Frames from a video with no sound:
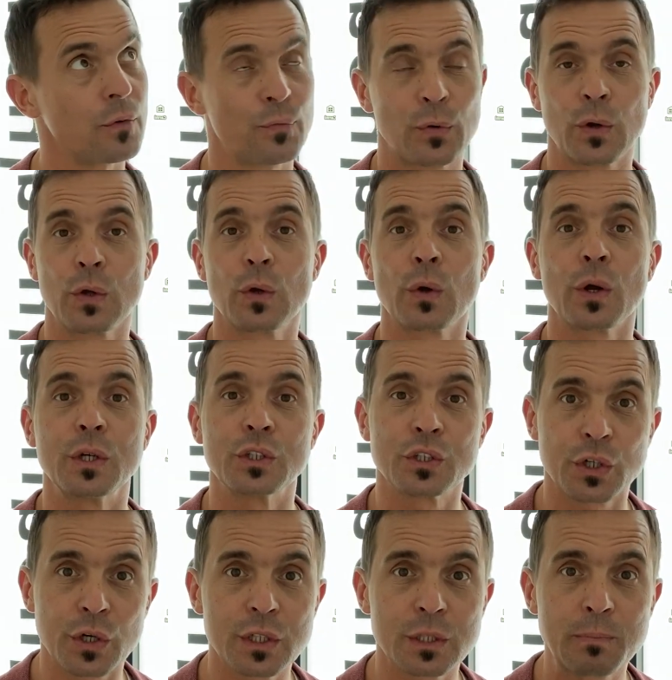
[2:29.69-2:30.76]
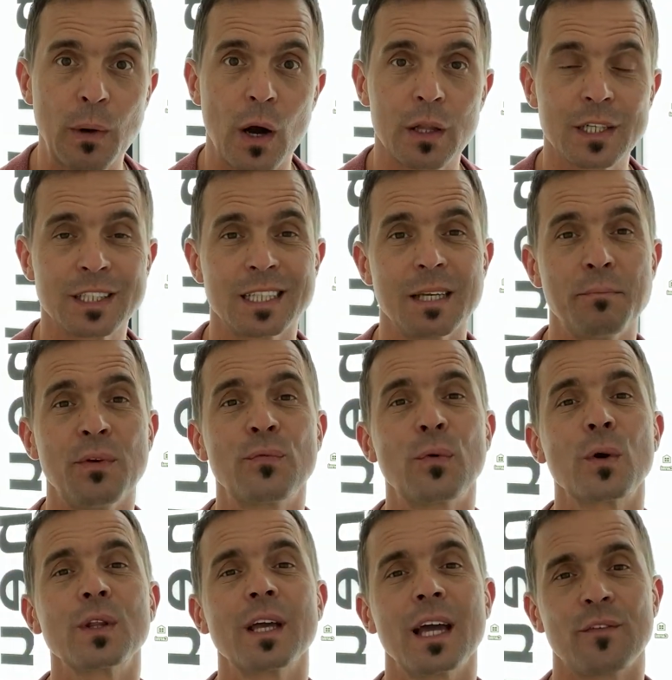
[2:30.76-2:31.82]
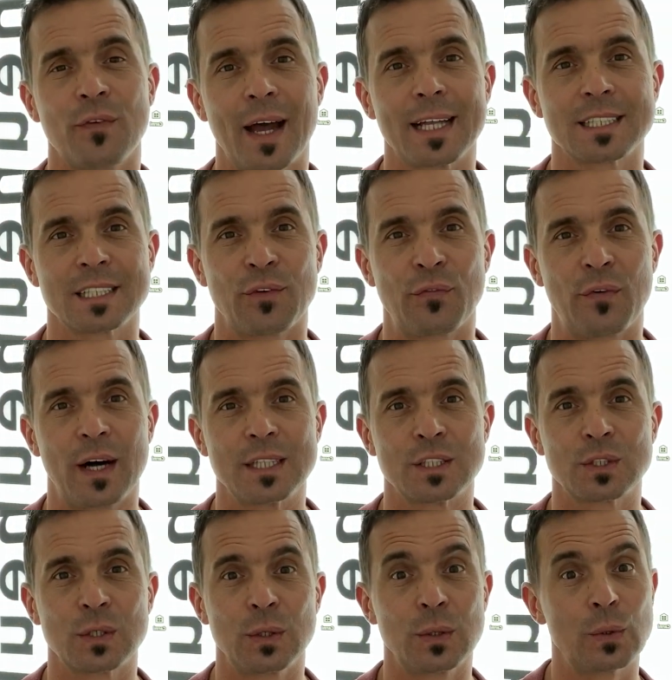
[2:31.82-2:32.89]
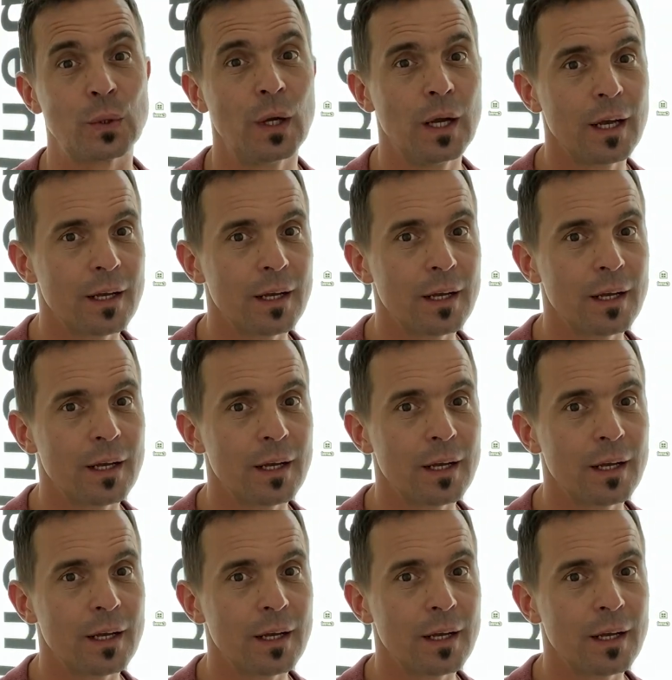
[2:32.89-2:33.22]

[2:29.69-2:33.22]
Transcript: for your insurance policy before they advance the funds to you.